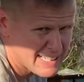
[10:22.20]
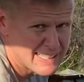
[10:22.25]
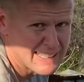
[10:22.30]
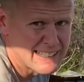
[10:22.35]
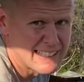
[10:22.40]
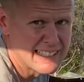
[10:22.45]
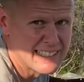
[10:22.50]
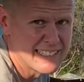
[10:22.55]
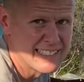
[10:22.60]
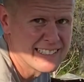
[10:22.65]
in
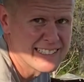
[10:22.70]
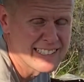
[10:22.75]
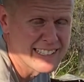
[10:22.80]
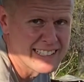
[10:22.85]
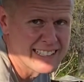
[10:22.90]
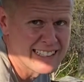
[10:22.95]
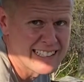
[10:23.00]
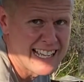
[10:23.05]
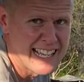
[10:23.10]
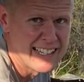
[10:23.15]
here to
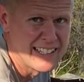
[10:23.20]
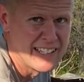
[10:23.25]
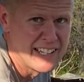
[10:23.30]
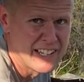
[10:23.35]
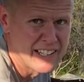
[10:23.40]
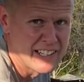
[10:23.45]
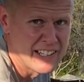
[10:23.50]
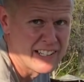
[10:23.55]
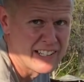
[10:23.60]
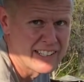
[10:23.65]
get that
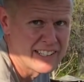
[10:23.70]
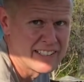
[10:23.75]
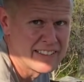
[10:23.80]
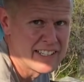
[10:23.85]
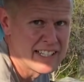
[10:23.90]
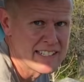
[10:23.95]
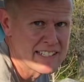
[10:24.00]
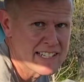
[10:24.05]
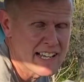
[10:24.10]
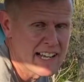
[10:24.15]
nut on and
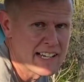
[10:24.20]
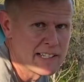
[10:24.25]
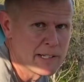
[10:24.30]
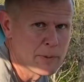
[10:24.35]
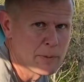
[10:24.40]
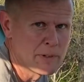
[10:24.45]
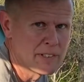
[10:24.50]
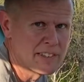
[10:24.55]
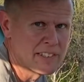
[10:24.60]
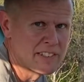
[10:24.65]
then tighten
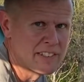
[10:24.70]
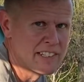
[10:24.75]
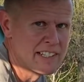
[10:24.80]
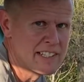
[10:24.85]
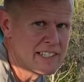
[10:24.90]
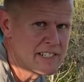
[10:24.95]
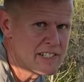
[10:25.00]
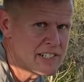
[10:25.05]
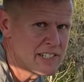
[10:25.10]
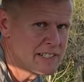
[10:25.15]
it with the
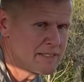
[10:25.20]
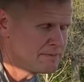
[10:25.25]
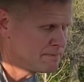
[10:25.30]
wrench.